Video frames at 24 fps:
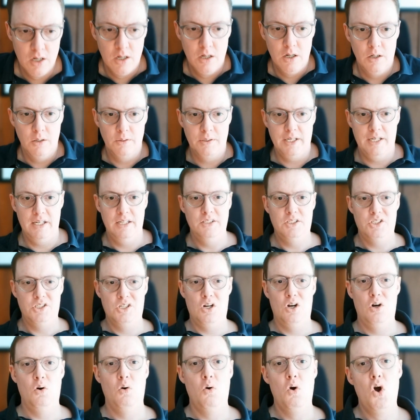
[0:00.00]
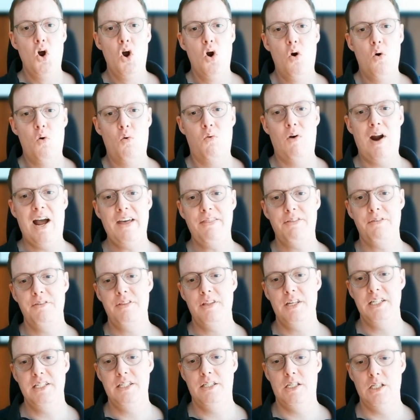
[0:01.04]
Okay, so rather
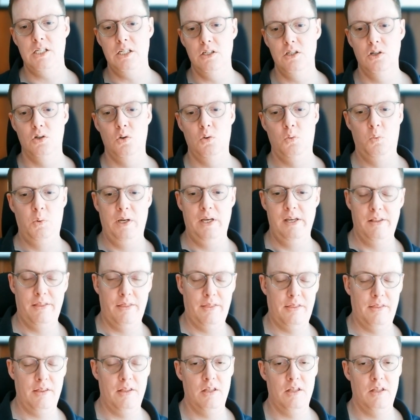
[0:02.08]
than deal with